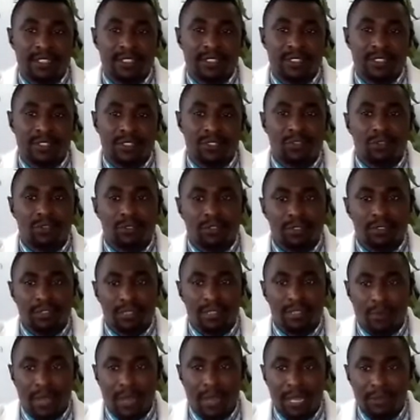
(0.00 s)
So the
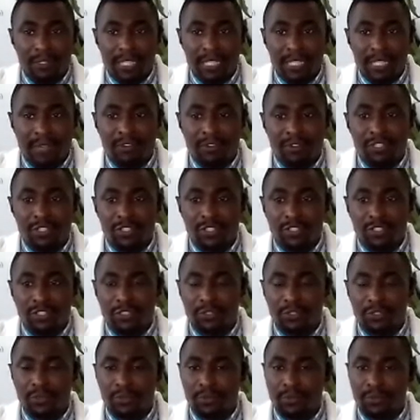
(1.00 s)
one which I've not shown
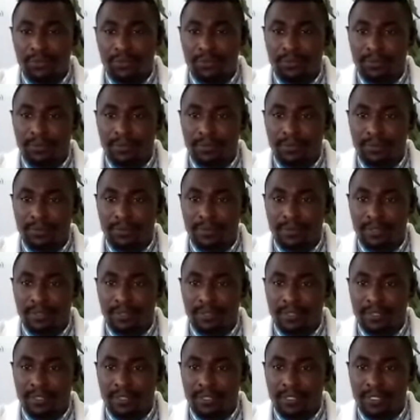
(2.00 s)
you,
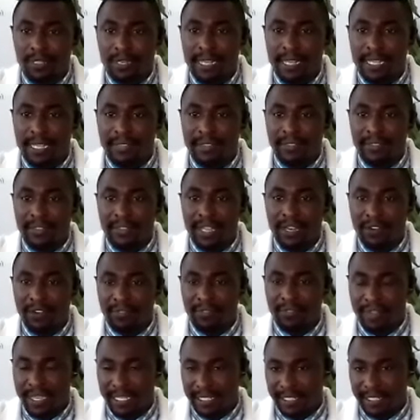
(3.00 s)
like the
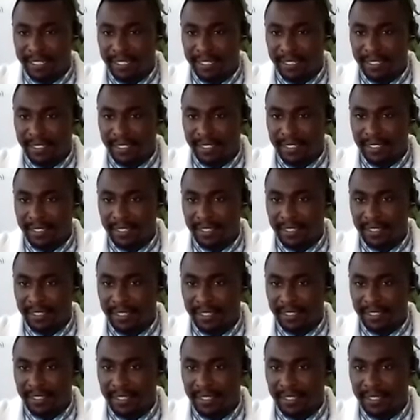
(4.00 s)
thallophyte,
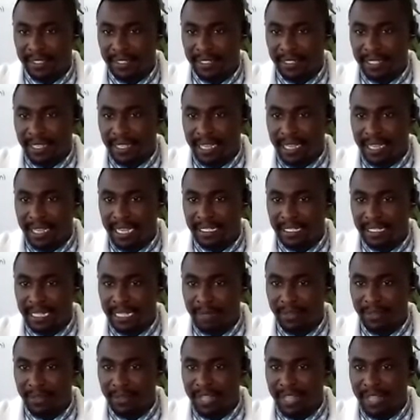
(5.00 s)
an example is
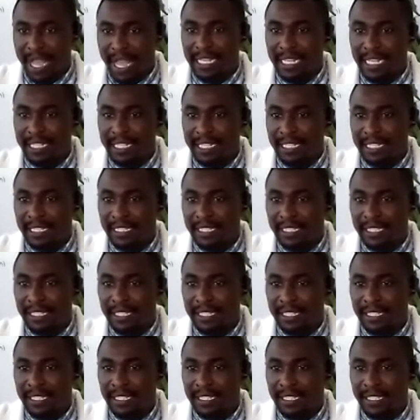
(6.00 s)
algae
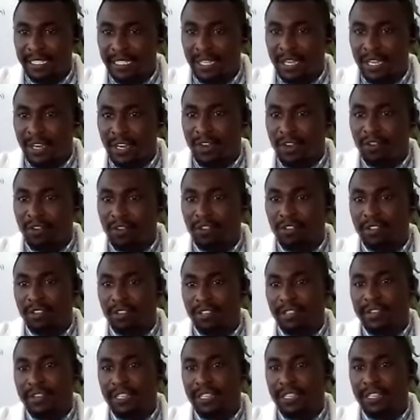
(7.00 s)
or
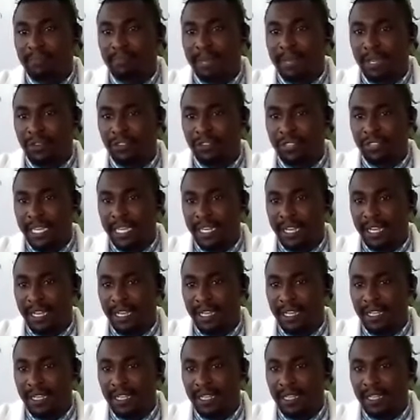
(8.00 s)
even spirogyra.
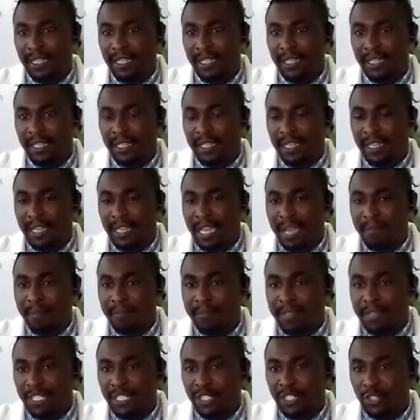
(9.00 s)
I'm
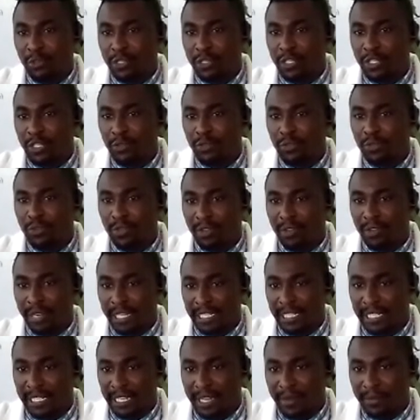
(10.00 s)
just showing you right
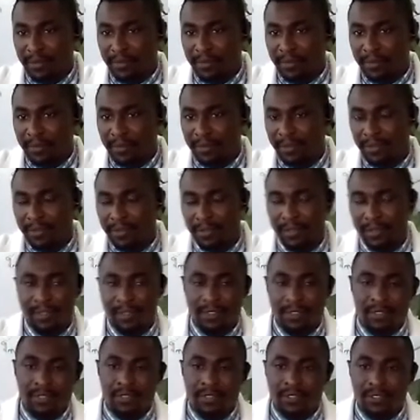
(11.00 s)
now.
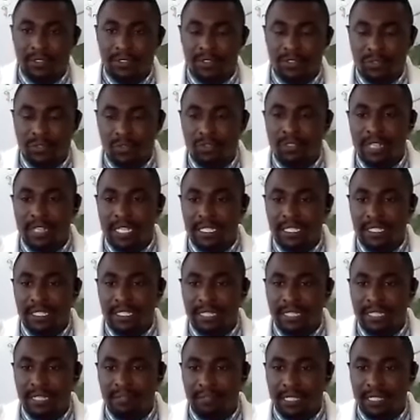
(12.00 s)
So just
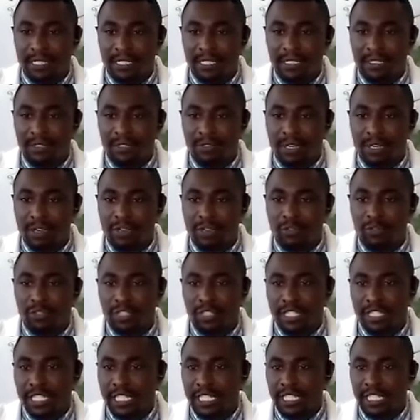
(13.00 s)
get ready. You're going to
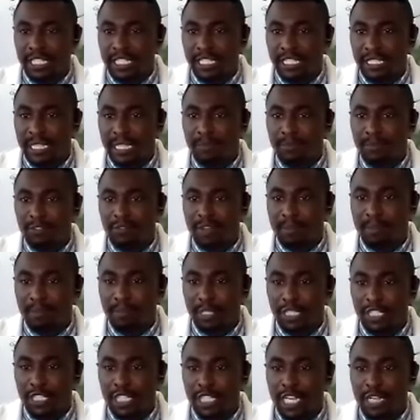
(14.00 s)
see it in terms of a
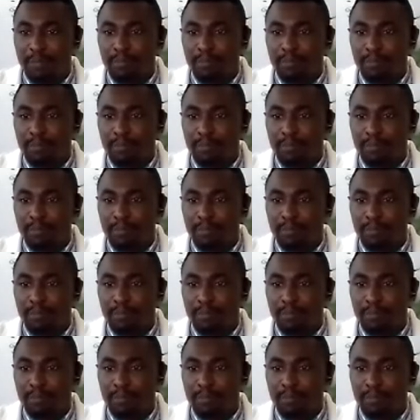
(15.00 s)
picture